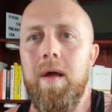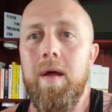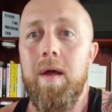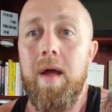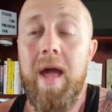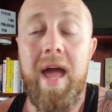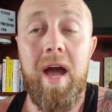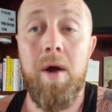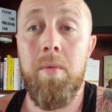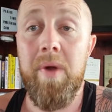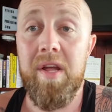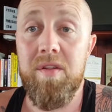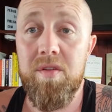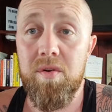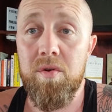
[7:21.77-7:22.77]
how
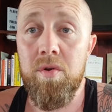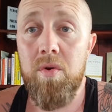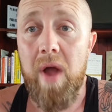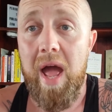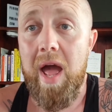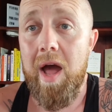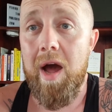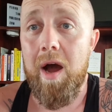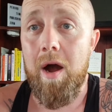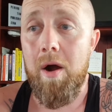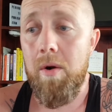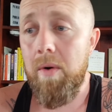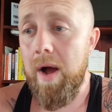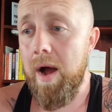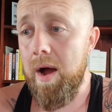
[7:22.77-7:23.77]
we do
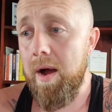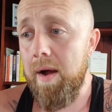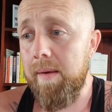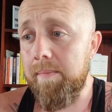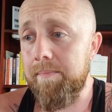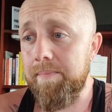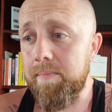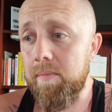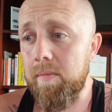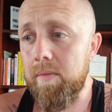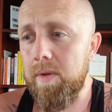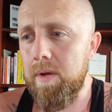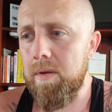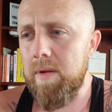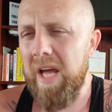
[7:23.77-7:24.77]
our
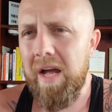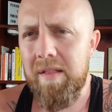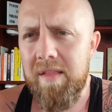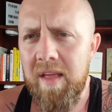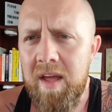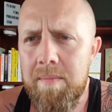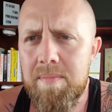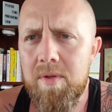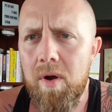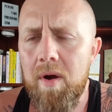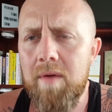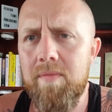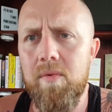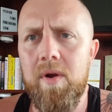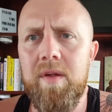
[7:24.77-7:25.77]
deep
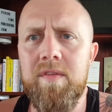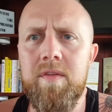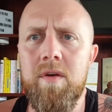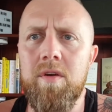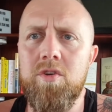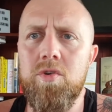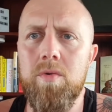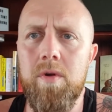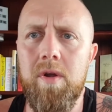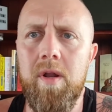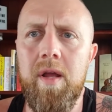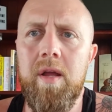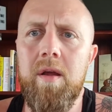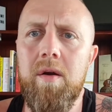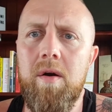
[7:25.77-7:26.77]
dive research
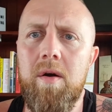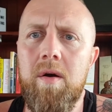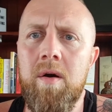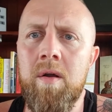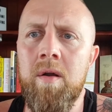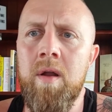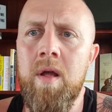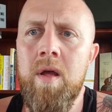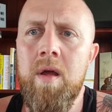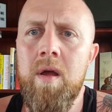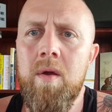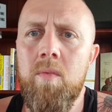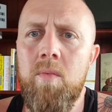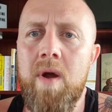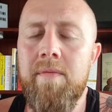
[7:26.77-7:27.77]
really on
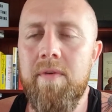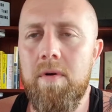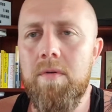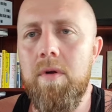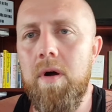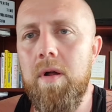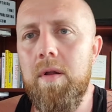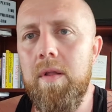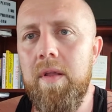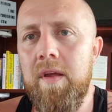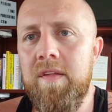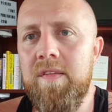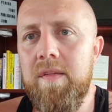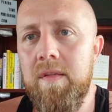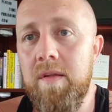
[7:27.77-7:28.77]
whether or not
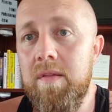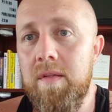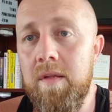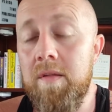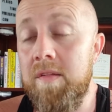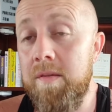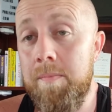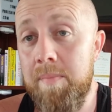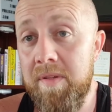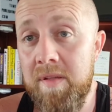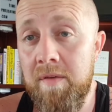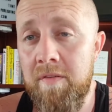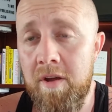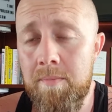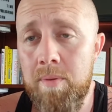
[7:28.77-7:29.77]
the
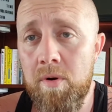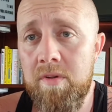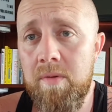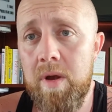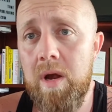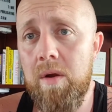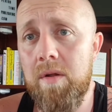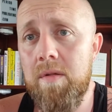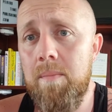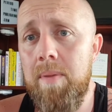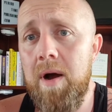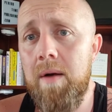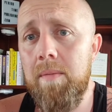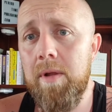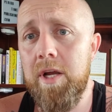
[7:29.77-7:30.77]
specific books we're going to
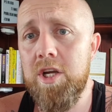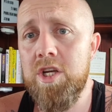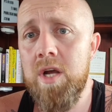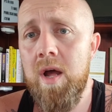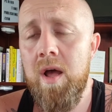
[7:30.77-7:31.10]
publish